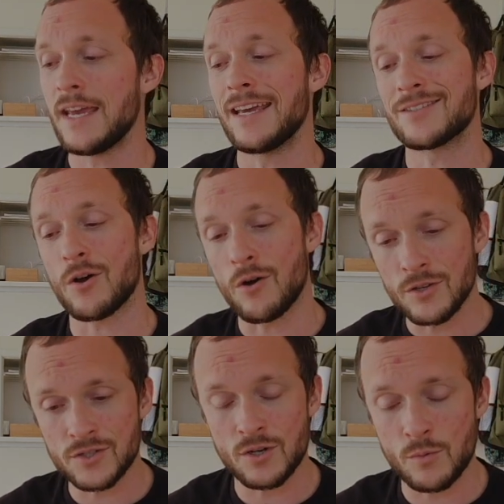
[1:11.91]
It's
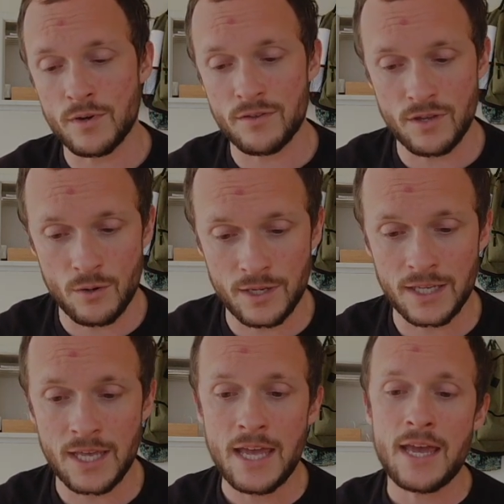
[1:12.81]
also worth
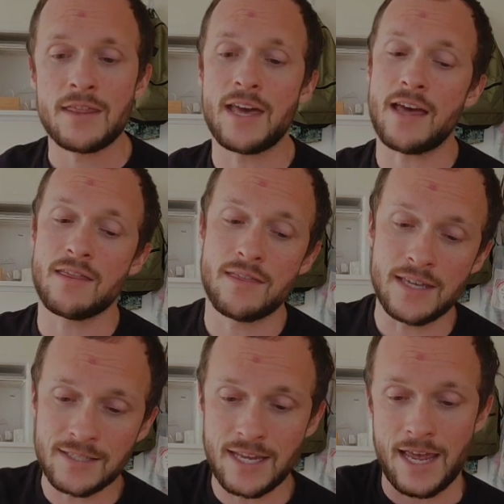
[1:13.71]
noting that
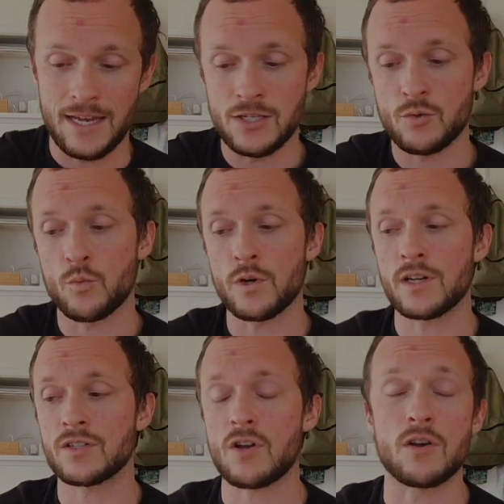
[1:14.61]
this edge
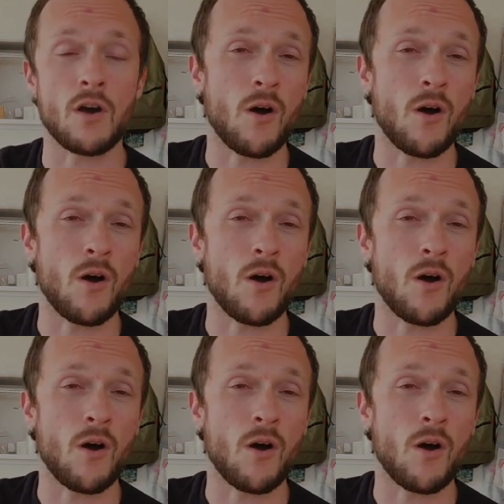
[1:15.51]
works on